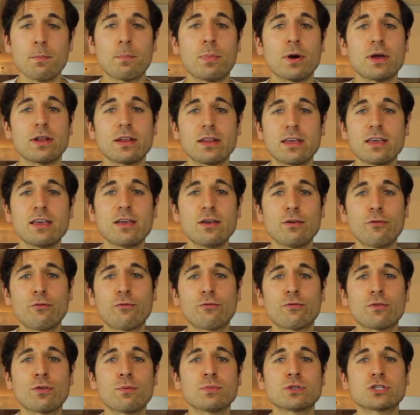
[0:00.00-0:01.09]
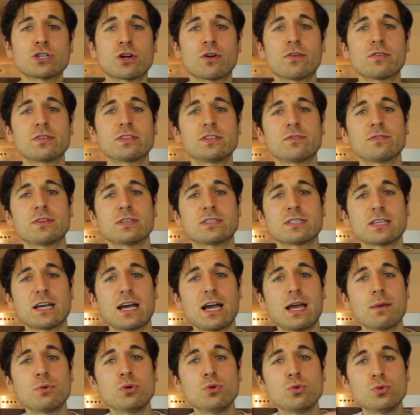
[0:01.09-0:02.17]
but if the majority of the
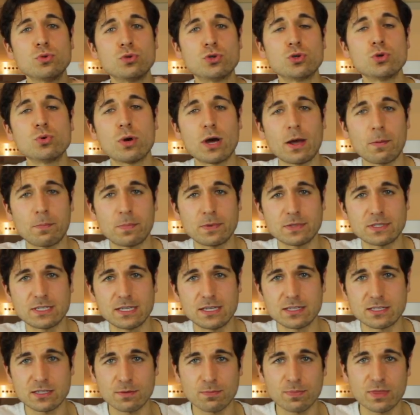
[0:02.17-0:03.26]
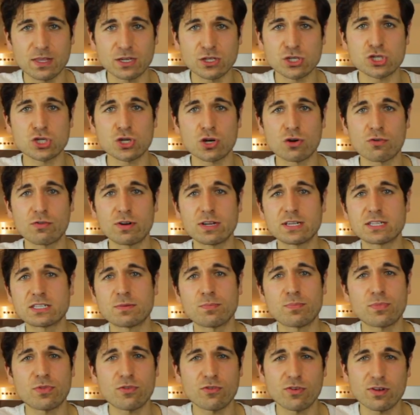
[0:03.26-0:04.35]
time you do happen to eat something sugary,
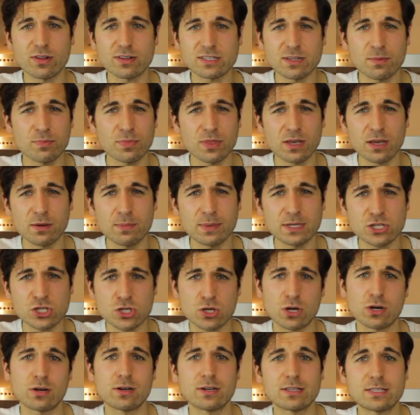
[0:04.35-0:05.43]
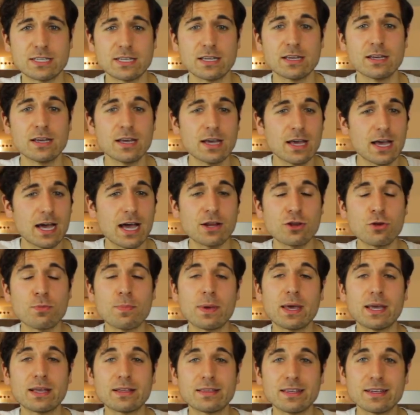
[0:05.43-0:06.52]
something a bit chocolatey, and you
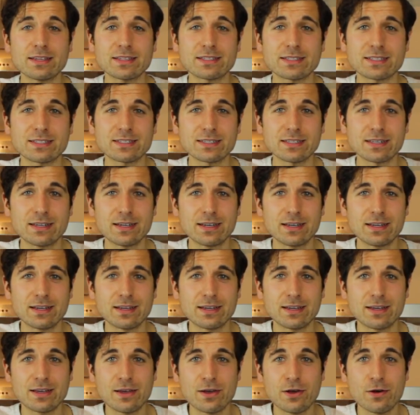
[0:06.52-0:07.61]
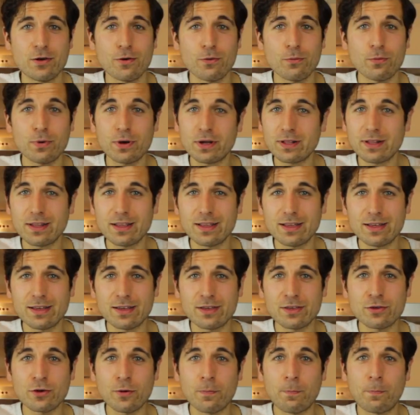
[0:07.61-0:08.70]
make this, well,
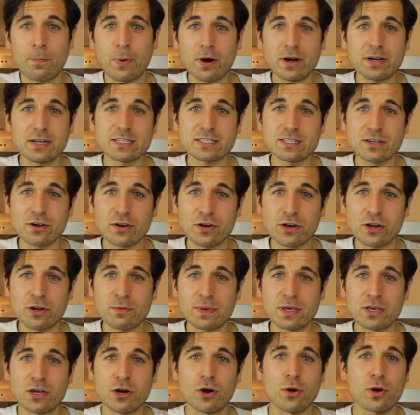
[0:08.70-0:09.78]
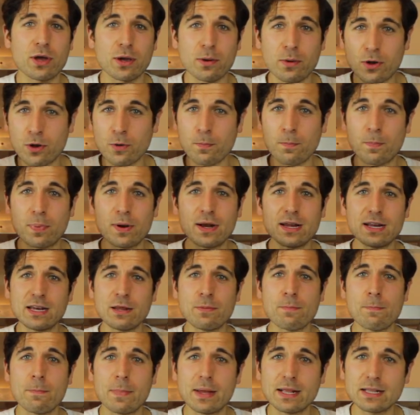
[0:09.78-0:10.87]
your body's not going to be going completely
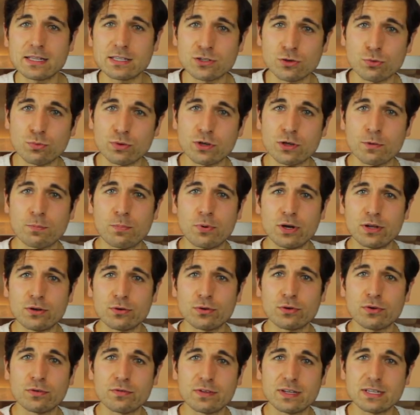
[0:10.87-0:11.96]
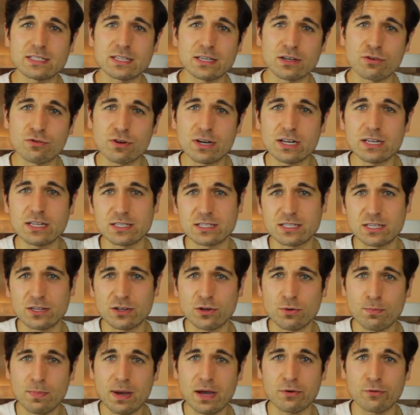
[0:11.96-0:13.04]
mental when you're putting all of these ingredients in
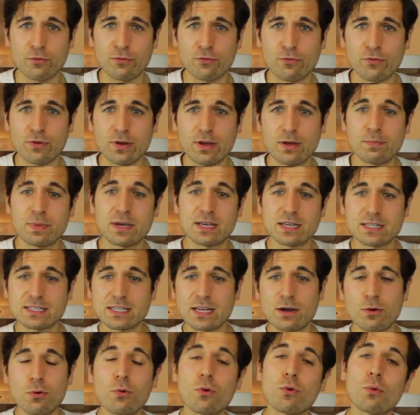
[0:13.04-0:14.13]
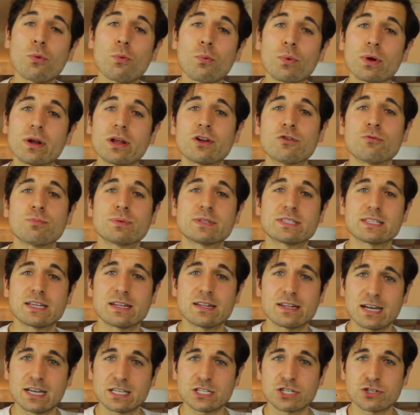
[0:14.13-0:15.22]
your mouth because they're all 100%
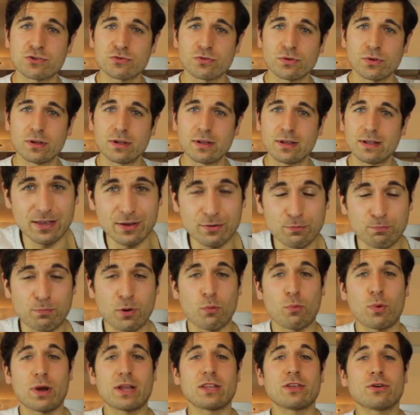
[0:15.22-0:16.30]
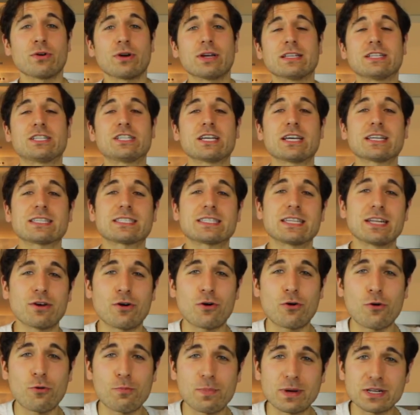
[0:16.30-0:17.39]
natural. But when you're ingesting a
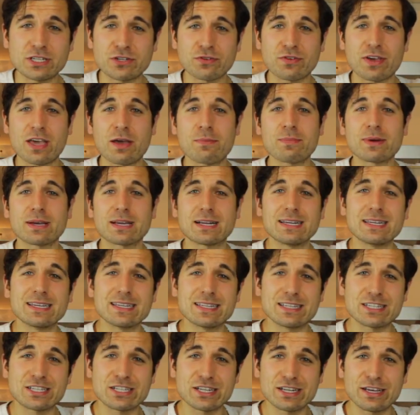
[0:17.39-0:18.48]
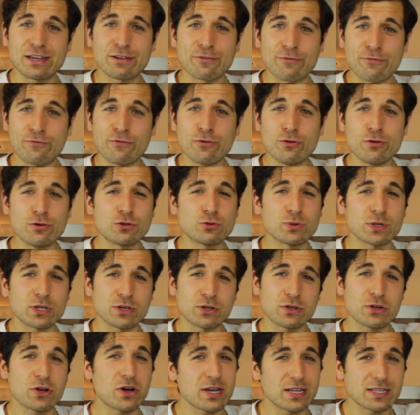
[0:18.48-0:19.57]
whole bunch of chemically engineered foods where you're
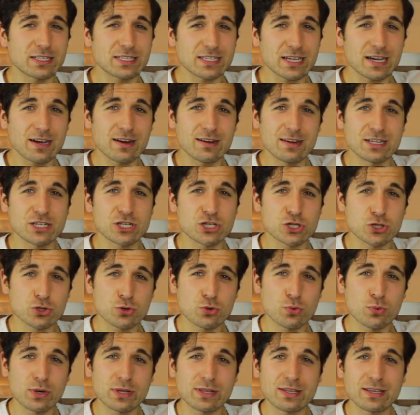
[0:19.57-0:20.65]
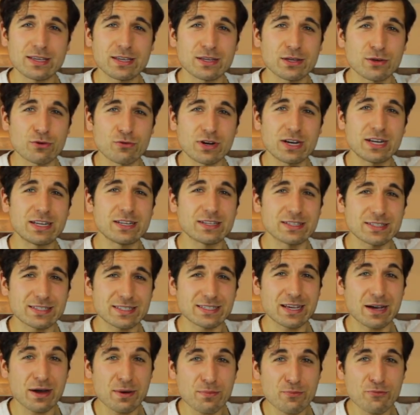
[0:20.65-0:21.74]
not entirely sure where the ingredients
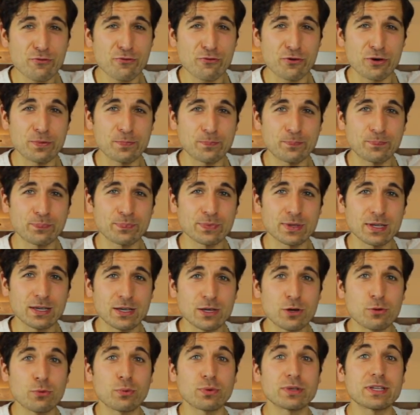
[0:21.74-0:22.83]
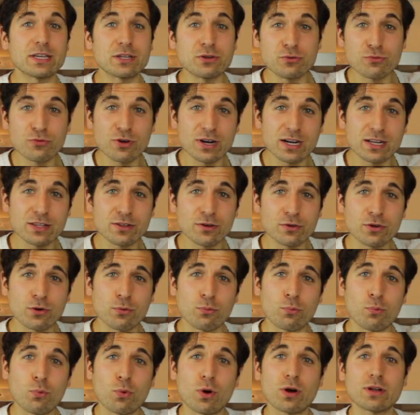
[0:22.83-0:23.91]
come from, well, then you really don't know
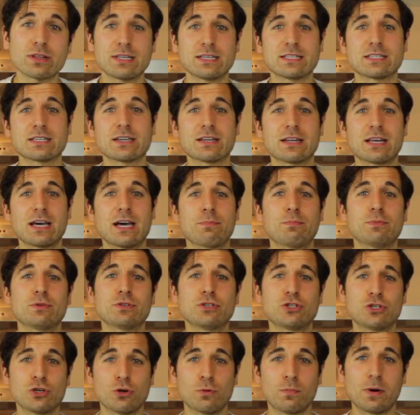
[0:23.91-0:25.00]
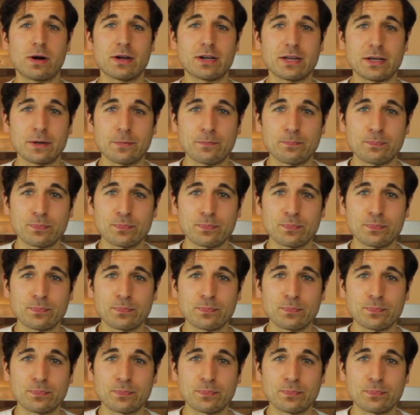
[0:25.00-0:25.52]
what is going to happen to your body.